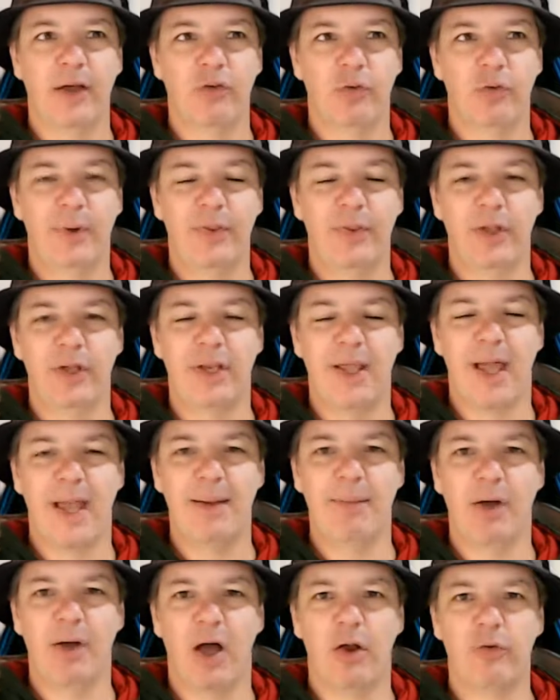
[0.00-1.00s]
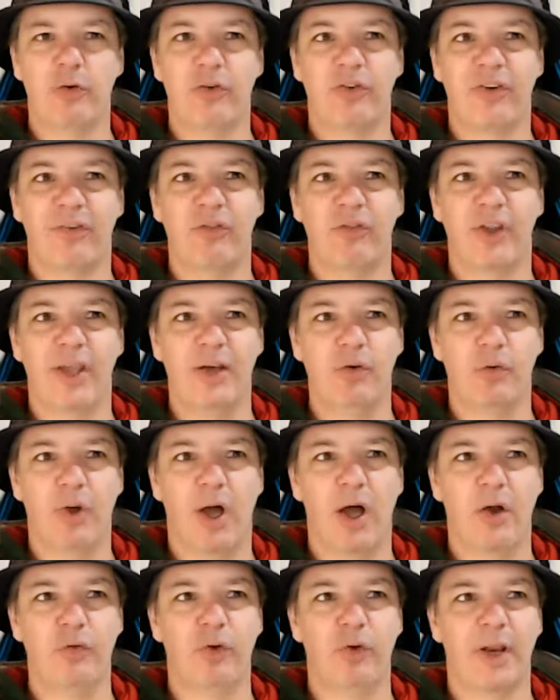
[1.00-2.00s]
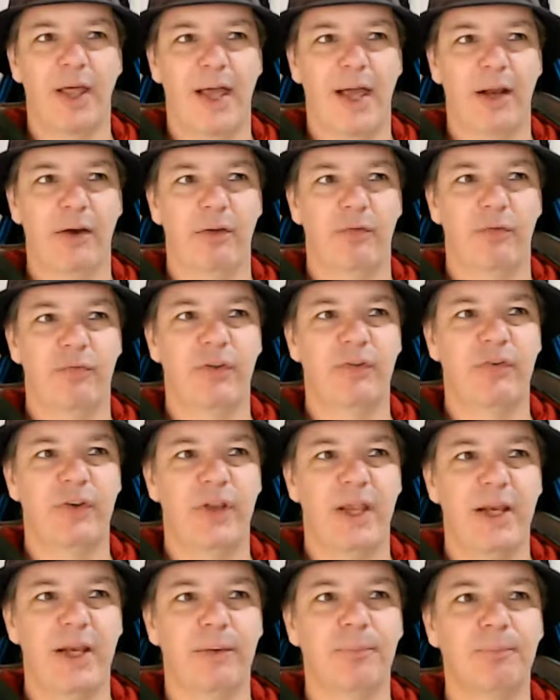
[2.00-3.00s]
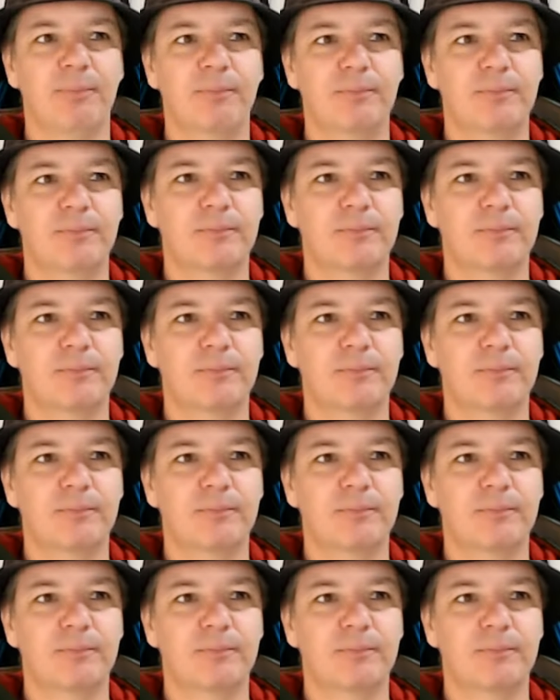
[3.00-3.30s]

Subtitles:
to win the game, 117 to 115.